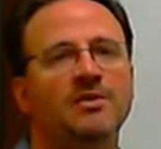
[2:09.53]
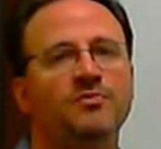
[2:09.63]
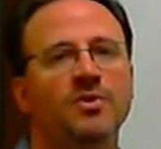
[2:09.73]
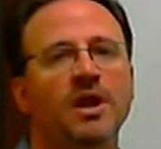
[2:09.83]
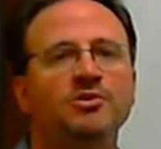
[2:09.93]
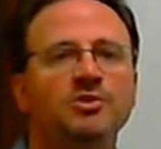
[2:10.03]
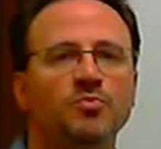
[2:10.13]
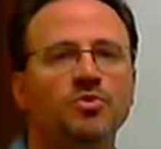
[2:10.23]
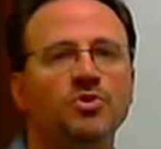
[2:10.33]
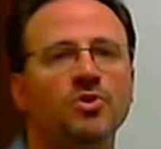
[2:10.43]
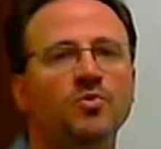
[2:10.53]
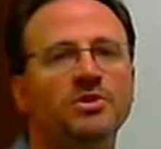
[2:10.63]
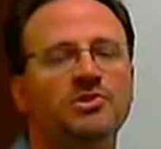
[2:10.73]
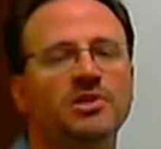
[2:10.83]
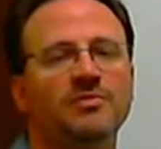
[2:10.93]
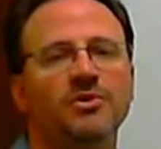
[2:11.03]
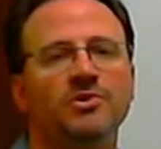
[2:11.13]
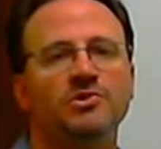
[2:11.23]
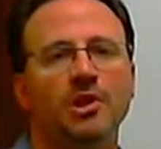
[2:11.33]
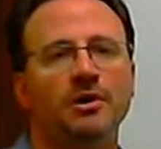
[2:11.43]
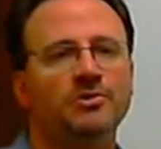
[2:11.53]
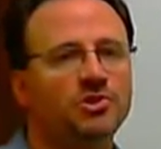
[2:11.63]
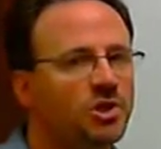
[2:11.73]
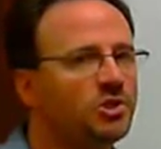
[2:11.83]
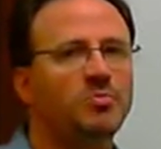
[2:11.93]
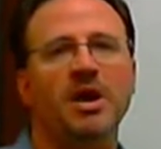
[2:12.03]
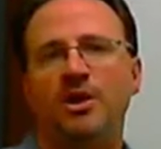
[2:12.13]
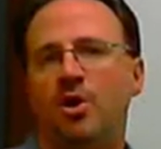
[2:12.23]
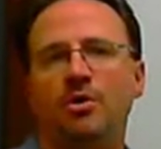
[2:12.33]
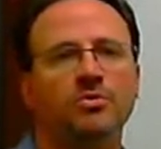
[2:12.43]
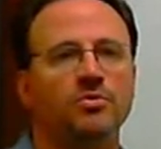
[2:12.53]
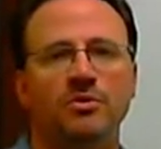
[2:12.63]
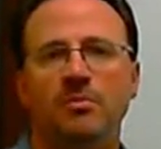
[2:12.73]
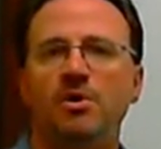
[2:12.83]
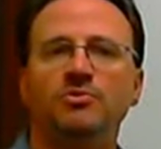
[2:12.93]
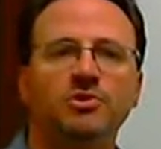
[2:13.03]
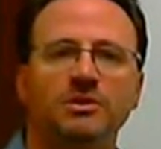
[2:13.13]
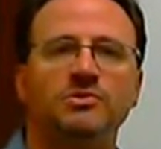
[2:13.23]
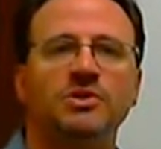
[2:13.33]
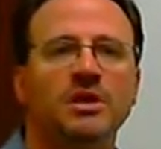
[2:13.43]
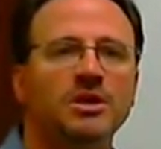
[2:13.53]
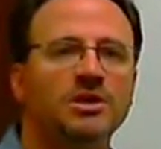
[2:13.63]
and if you're eligible, you'll receive those loans just by going through the motions.